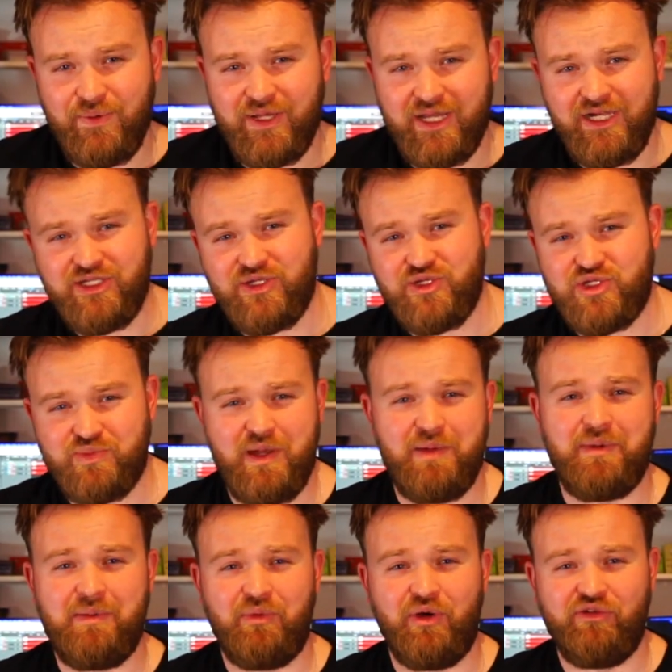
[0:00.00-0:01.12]
we're going to do something a
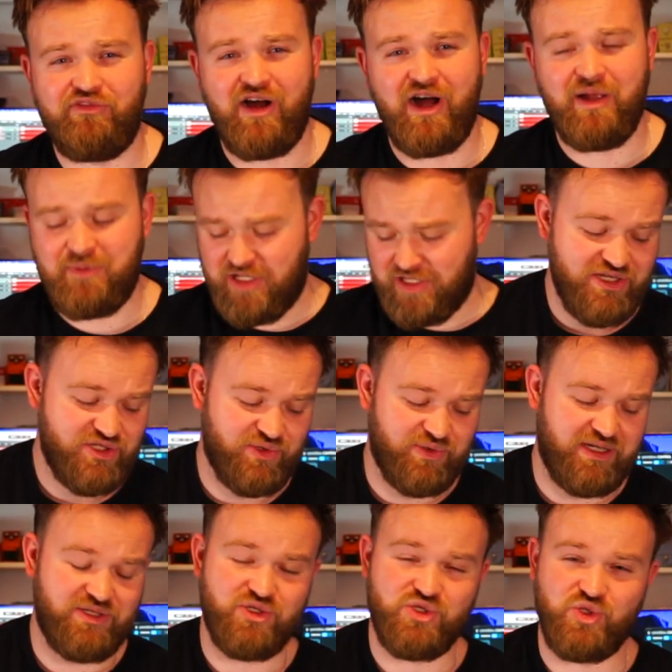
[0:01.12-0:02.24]
bit more vibey. So we're
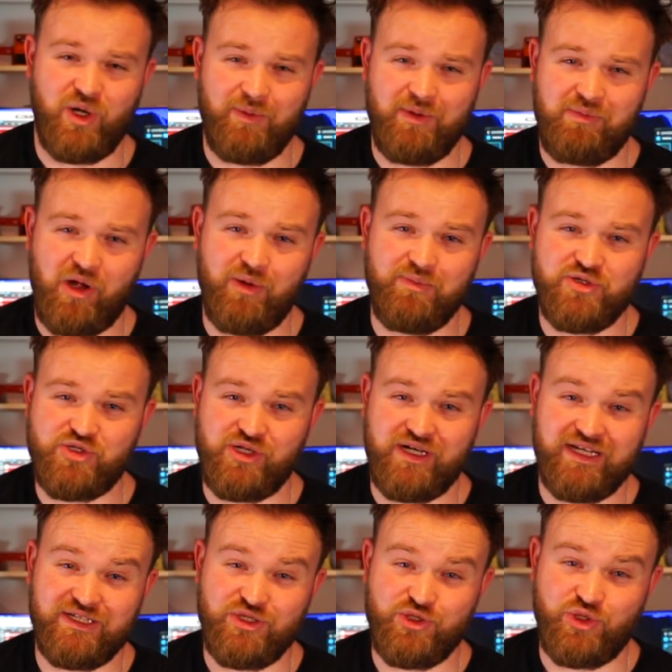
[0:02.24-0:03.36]
going to just drop the bottom
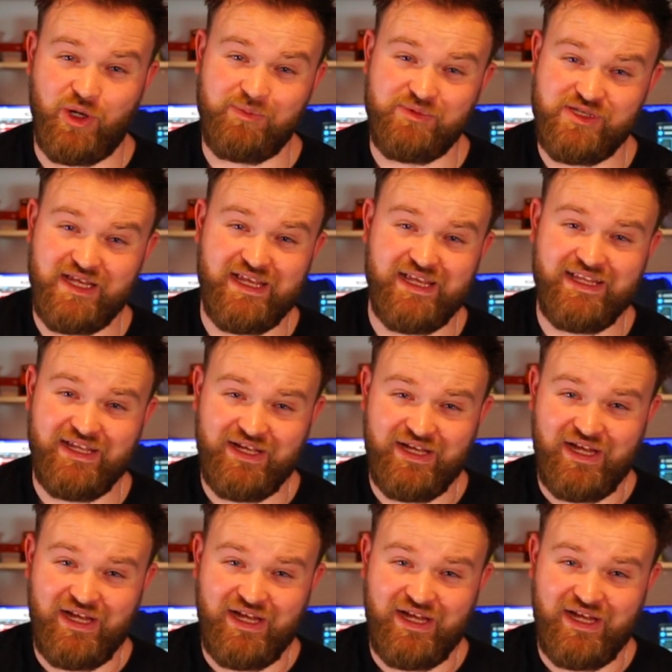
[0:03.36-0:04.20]
string to drop D